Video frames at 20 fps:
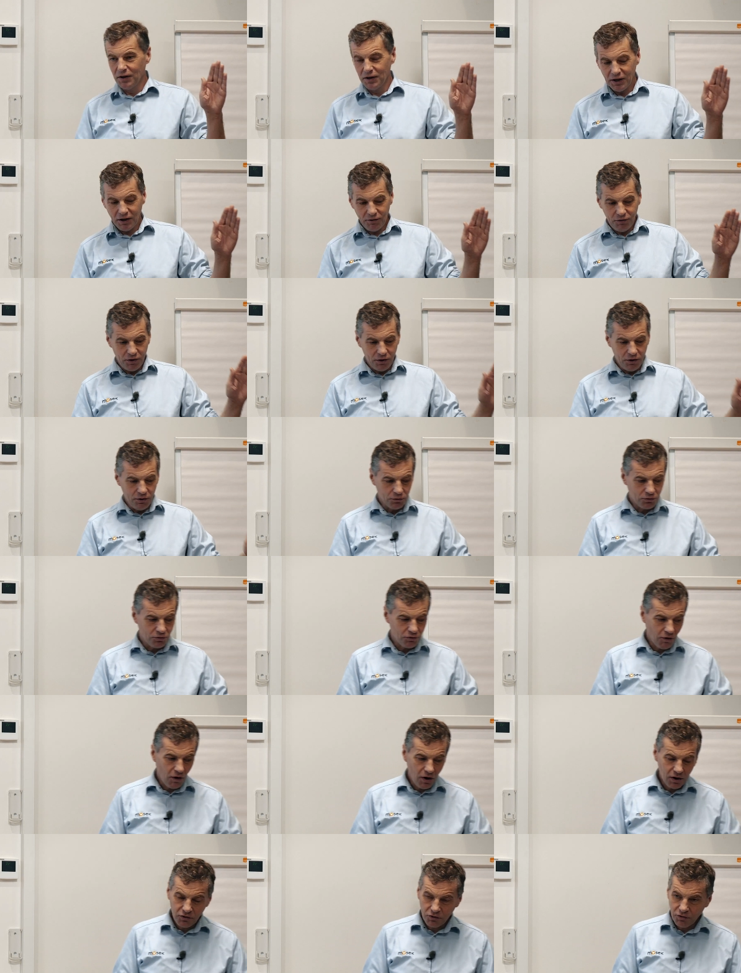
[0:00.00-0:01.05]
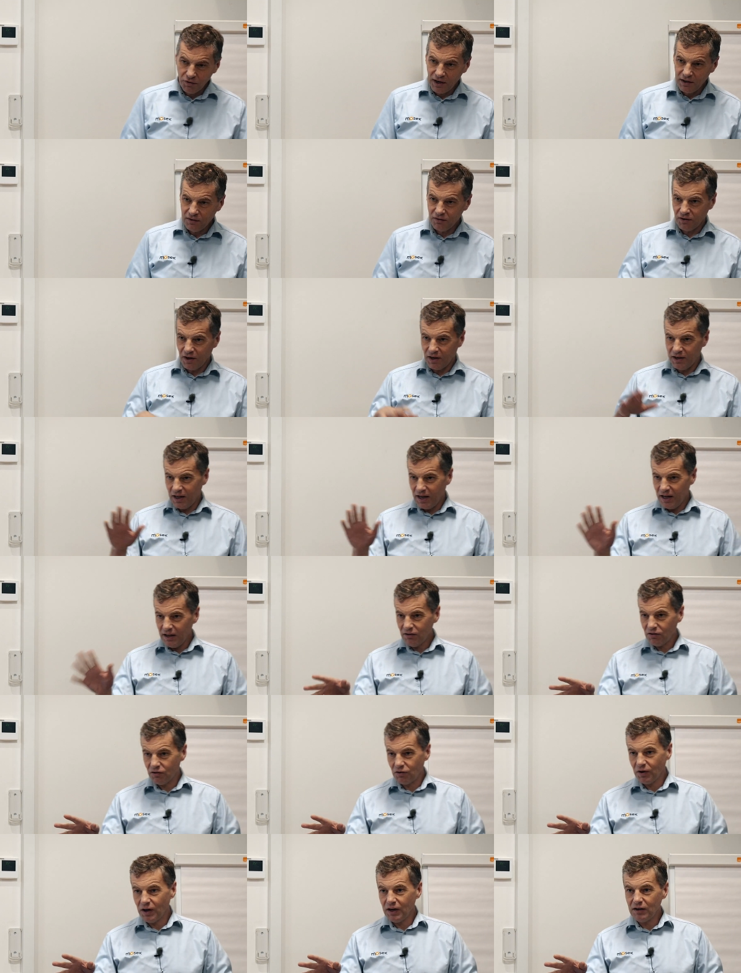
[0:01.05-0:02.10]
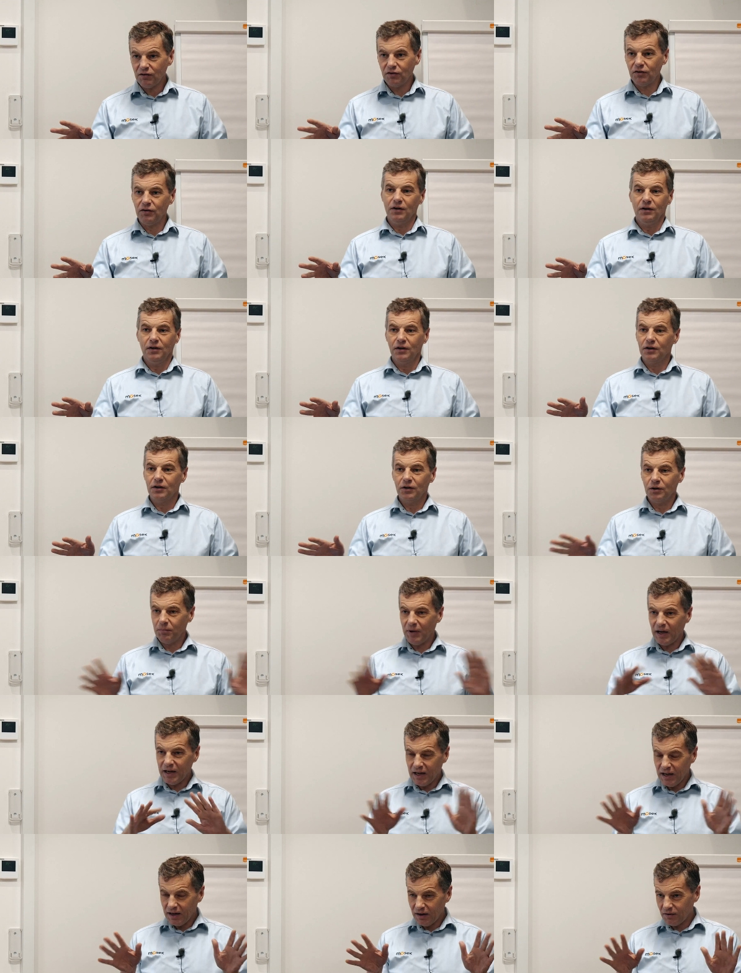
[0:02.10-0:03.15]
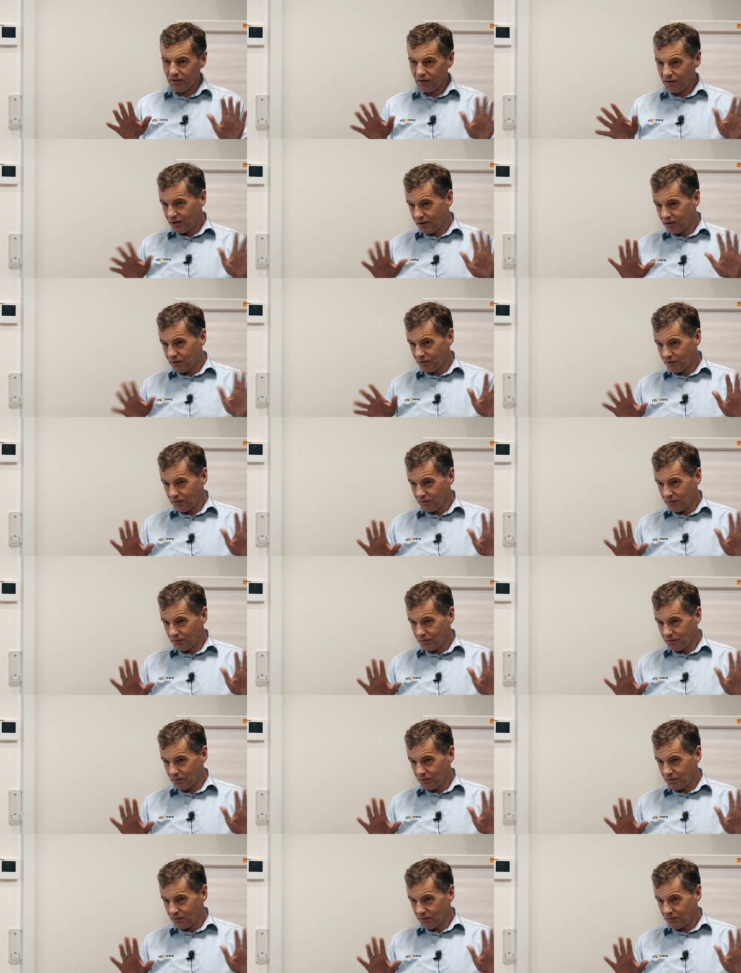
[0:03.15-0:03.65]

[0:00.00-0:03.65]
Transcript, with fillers: If you use four threads and eight threads, you may get